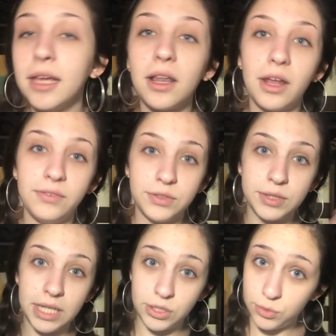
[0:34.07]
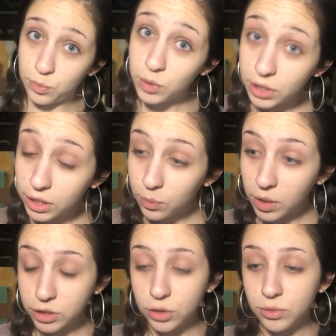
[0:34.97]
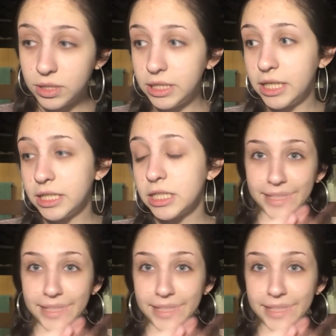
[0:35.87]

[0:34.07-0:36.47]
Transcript: and a lot of you said you would want to see it.